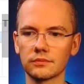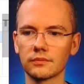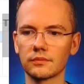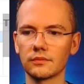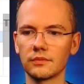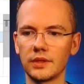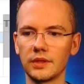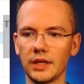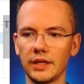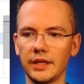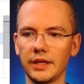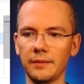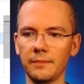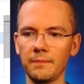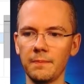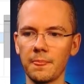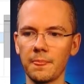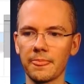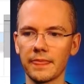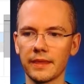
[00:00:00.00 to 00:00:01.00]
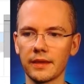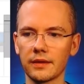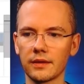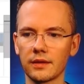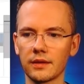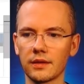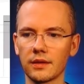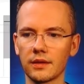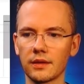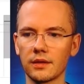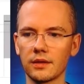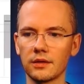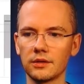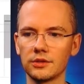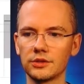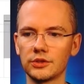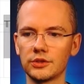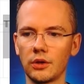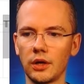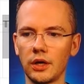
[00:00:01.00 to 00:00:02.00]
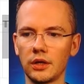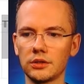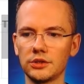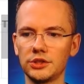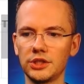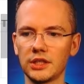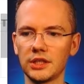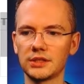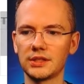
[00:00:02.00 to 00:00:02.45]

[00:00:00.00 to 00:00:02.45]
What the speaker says: Tadam. So I'll just